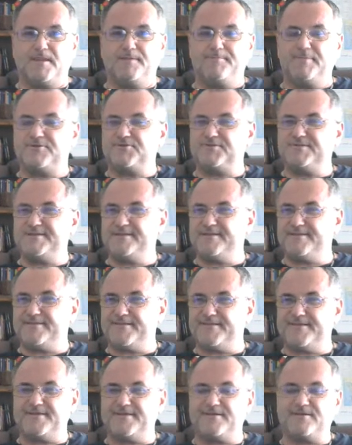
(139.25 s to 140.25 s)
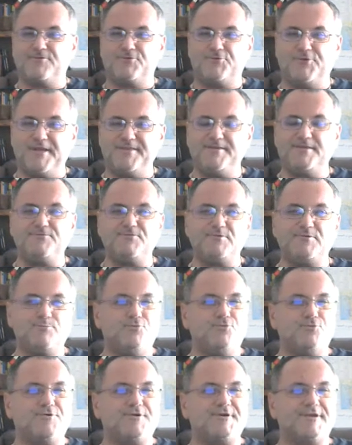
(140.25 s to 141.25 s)
But you see, creating
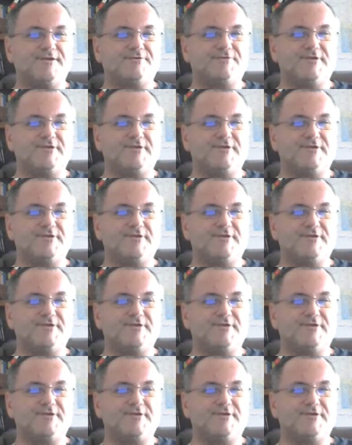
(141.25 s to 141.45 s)
rapport and